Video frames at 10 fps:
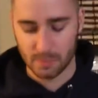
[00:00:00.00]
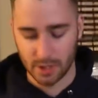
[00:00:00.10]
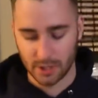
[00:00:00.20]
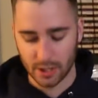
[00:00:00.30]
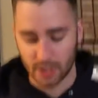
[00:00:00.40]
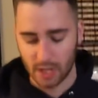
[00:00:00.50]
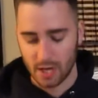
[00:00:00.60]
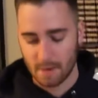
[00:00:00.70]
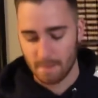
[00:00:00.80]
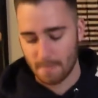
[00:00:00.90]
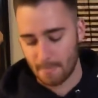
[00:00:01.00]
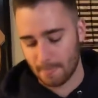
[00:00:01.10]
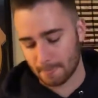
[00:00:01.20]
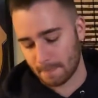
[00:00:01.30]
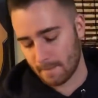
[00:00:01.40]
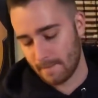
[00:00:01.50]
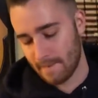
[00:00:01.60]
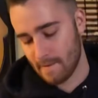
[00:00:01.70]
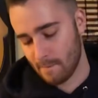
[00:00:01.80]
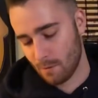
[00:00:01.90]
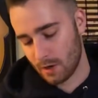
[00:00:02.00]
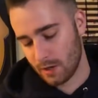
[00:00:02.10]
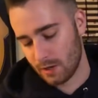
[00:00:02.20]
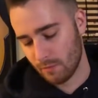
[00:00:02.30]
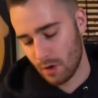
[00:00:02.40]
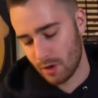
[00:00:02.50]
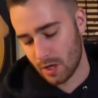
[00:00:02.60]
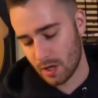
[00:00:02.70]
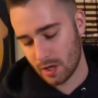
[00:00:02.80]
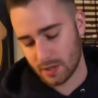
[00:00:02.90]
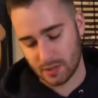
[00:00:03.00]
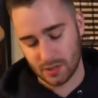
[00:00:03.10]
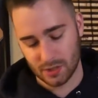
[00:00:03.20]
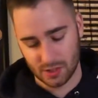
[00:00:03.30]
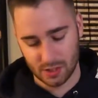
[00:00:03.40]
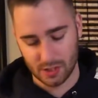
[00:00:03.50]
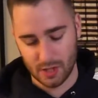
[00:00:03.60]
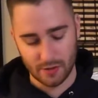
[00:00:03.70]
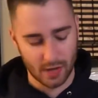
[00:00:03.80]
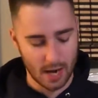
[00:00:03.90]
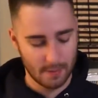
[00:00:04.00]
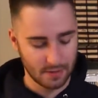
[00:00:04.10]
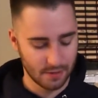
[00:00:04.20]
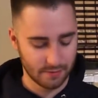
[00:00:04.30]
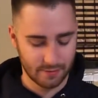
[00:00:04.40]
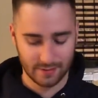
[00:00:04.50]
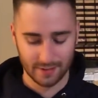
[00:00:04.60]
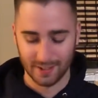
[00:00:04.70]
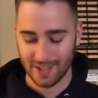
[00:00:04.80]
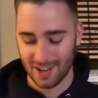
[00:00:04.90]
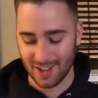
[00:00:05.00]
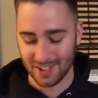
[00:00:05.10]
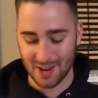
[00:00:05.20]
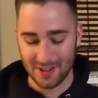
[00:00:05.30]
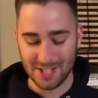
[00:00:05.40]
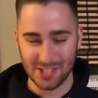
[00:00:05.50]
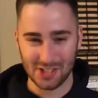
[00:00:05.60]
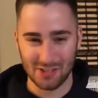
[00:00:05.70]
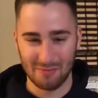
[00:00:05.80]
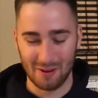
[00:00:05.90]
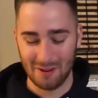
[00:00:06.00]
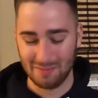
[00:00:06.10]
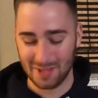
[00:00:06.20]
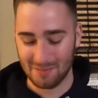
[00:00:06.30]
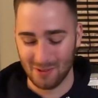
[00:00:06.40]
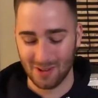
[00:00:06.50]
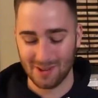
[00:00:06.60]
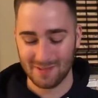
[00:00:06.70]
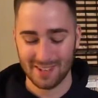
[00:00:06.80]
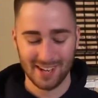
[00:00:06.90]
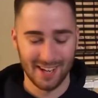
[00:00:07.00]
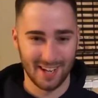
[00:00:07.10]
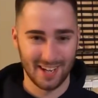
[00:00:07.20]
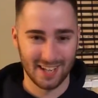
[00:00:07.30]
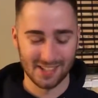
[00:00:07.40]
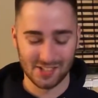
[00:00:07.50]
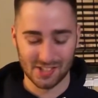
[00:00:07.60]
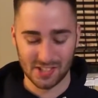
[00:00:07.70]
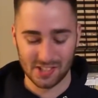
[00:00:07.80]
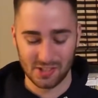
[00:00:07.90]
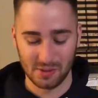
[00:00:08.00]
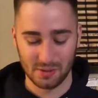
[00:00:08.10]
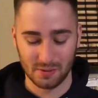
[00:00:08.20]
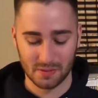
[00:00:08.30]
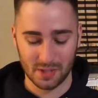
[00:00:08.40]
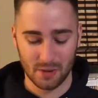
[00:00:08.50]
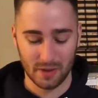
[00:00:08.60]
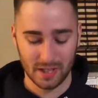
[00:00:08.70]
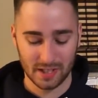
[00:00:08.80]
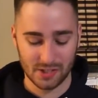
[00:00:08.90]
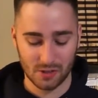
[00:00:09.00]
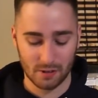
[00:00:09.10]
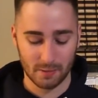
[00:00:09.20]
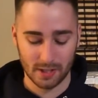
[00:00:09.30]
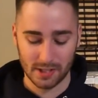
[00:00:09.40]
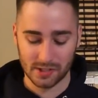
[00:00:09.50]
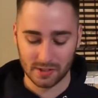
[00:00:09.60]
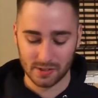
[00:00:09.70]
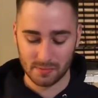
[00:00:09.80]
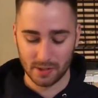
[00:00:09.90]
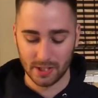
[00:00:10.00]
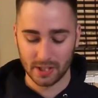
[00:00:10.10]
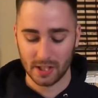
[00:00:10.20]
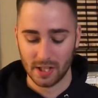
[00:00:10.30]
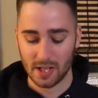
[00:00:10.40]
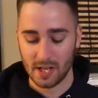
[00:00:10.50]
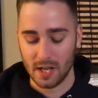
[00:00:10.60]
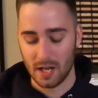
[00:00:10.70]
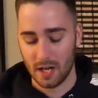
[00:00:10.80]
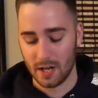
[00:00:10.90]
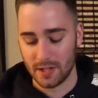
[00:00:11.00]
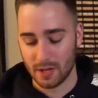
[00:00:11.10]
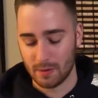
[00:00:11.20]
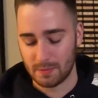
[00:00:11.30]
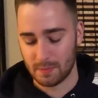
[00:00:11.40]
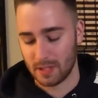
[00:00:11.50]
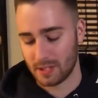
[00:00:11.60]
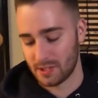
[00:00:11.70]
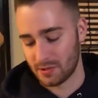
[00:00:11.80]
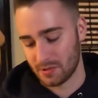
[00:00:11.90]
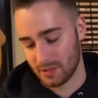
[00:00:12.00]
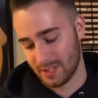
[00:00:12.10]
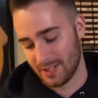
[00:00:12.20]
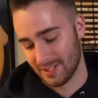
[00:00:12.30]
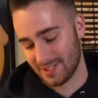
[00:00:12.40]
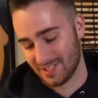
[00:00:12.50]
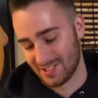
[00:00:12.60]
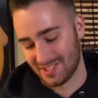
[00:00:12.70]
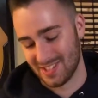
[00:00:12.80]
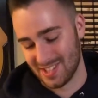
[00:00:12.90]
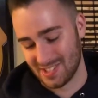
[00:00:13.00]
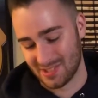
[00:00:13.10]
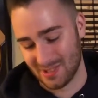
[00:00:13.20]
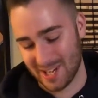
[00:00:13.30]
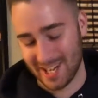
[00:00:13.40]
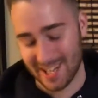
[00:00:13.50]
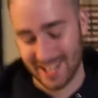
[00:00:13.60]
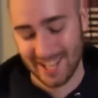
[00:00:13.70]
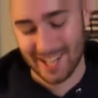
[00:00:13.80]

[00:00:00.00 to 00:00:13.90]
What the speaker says: pretty good. 1 Rhoda, it's just another copy of all the Goukis I should have probably played more of. It also just gets you going, gets you Armor Knight, so it's pretty good. The equip spells, and these 3,